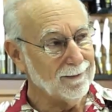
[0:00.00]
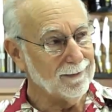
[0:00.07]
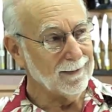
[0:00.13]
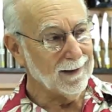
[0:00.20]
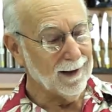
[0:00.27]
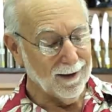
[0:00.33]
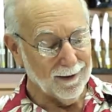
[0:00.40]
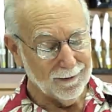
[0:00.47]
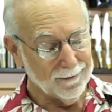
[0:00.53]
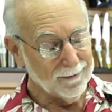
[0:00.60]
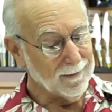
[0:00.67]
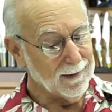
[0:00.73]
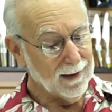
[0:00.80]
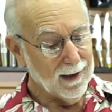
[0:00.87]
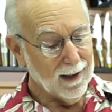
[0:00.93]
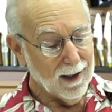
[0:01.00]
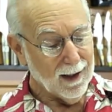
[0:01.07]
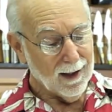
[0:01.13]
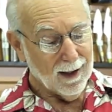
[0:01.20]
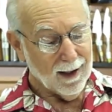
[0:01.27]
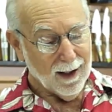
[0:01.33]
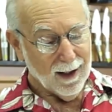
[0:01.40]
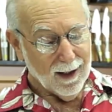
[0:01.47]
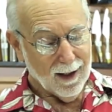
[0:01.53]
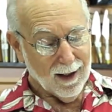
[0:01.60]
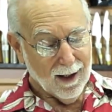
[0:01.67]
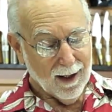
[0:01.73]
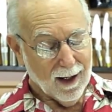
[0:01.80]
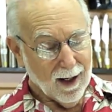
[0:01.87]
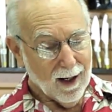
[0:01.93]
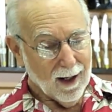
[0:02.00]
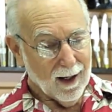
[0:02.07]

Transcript: And how often should I do that?